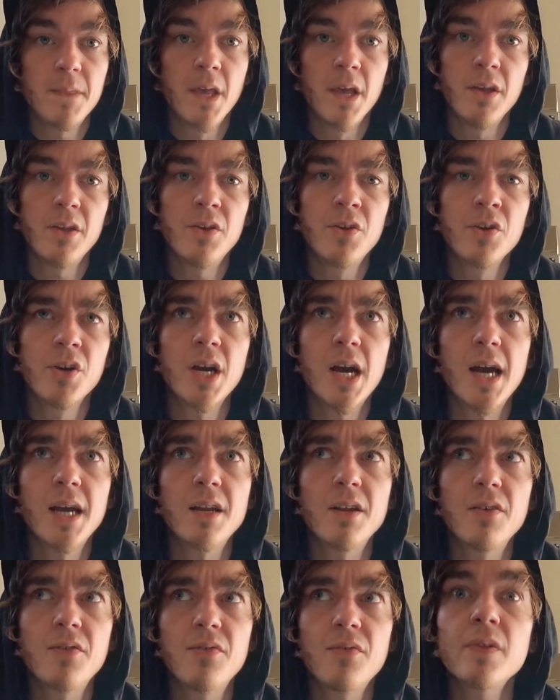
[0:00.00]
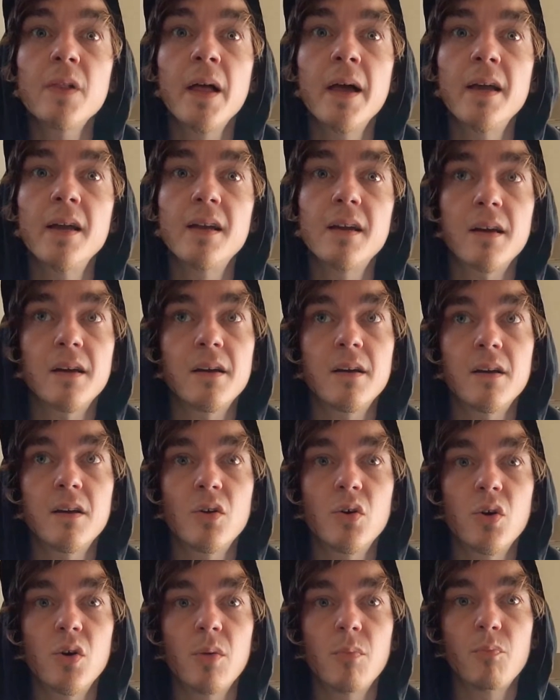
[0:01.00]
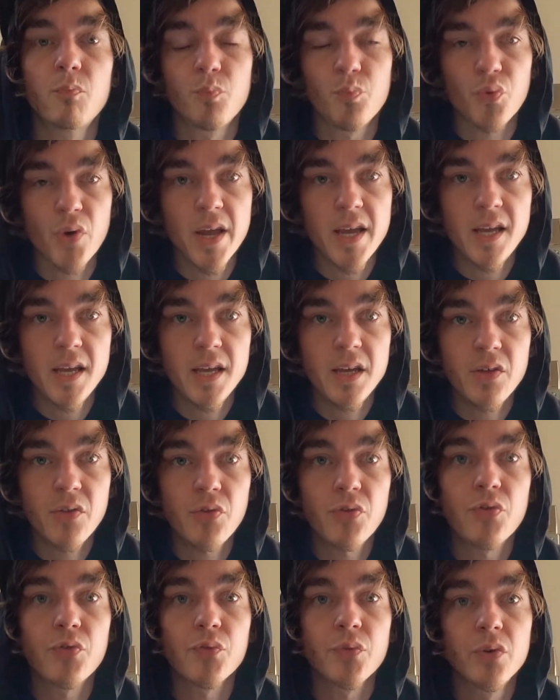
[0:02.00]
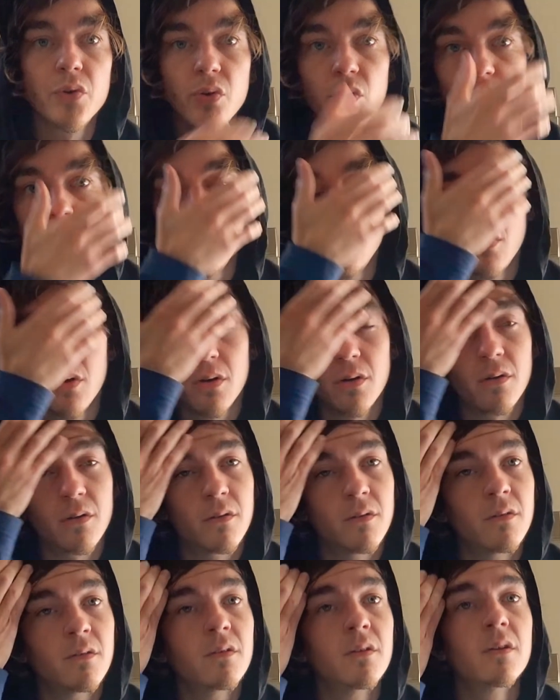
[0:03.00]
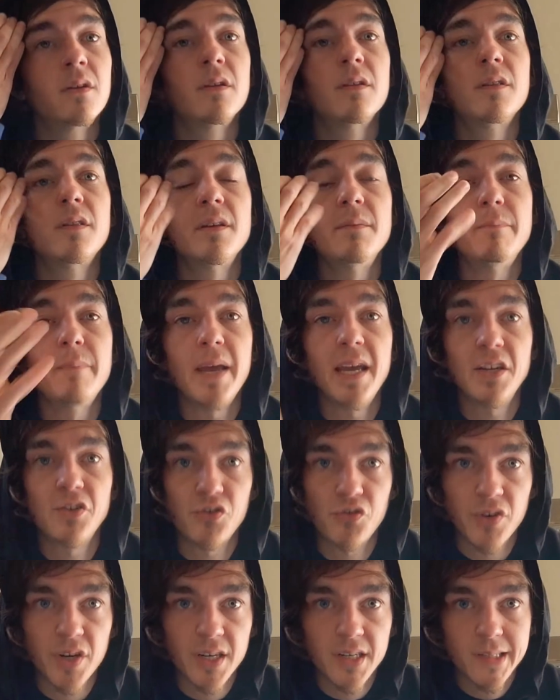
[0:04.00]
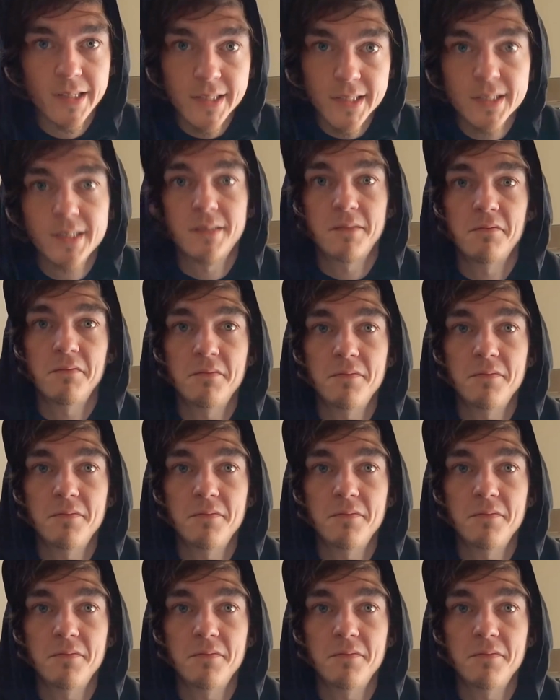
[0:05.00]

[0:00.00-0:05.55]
You're kind of like breaking through the matrix.